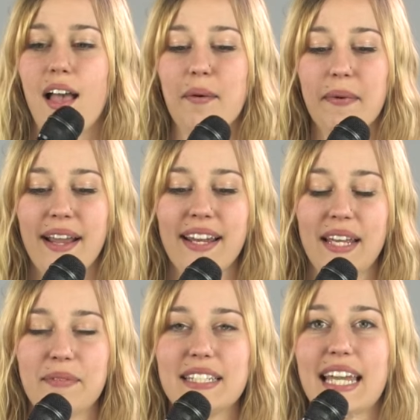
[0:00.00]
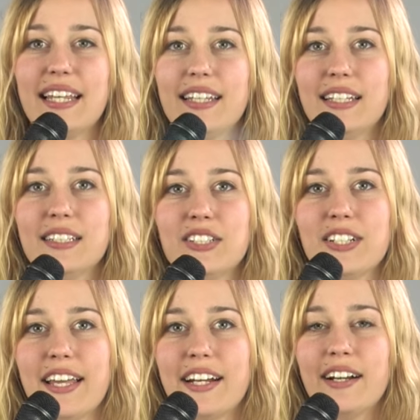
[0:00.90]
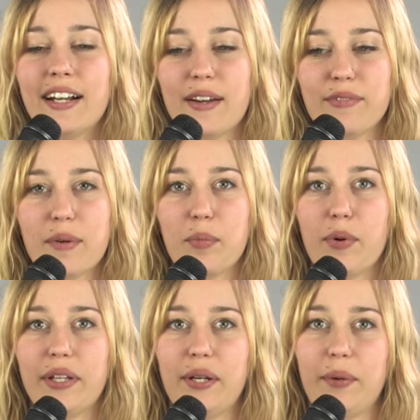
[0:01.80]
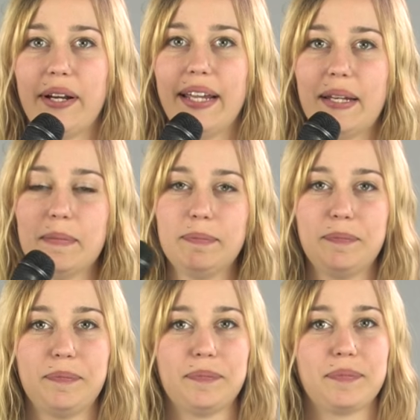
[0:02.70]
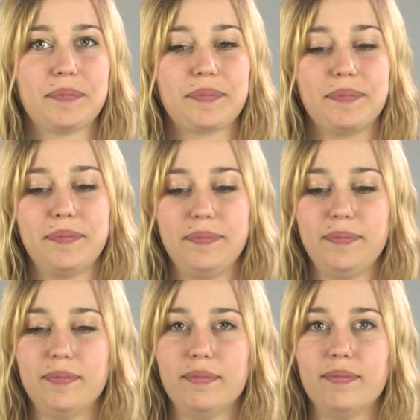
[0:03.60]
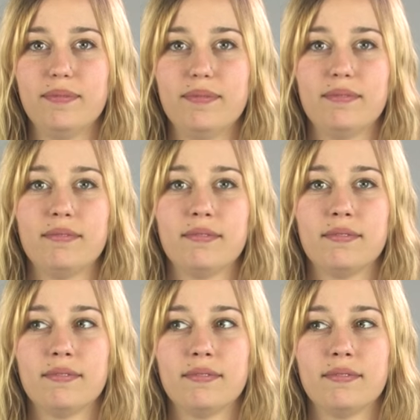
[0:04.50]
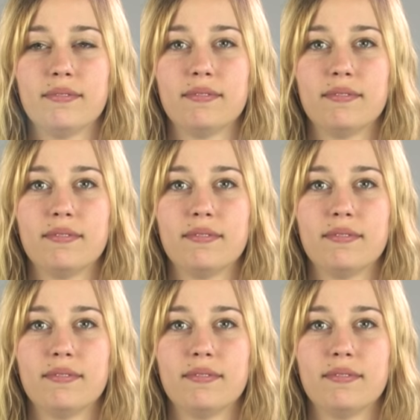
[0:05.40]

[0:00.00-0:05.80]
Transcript: My name is Caitlin Schneider and I'm from Portland, Oregon. Caitlin, can you tell us what were the reasons that